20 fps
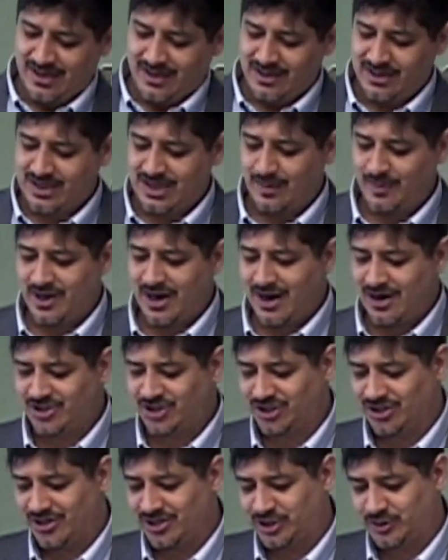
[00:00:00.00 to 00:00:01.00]
you come to our
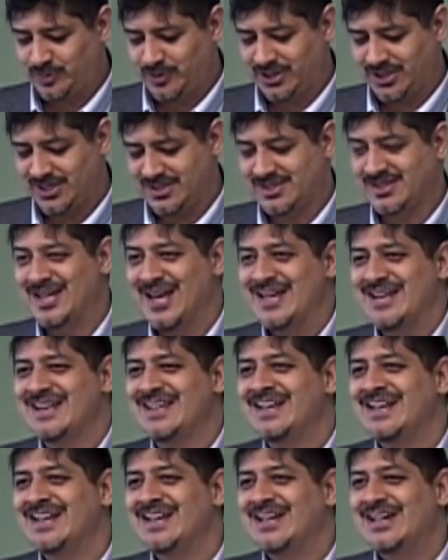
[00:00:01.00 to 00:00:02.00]
church, because
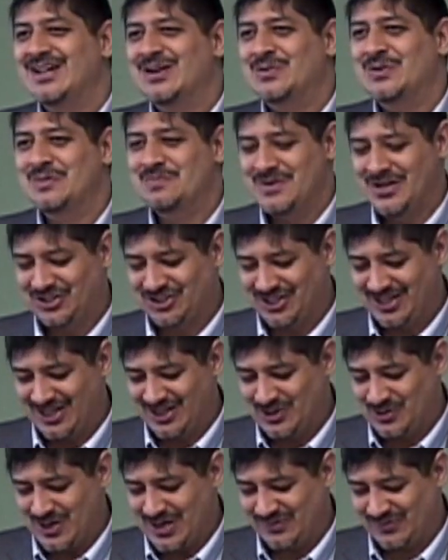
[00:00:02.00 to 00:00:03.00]
then we mention
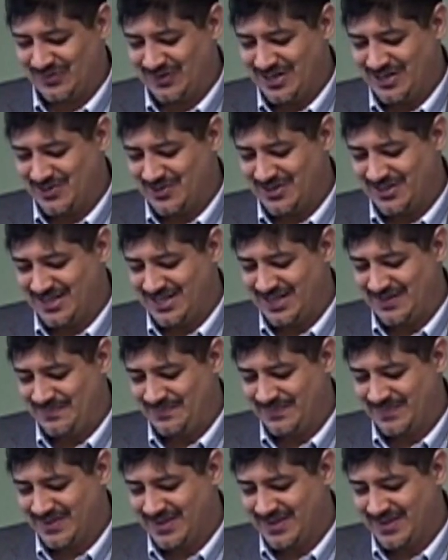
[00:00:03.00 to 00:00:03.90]
it quite frequently.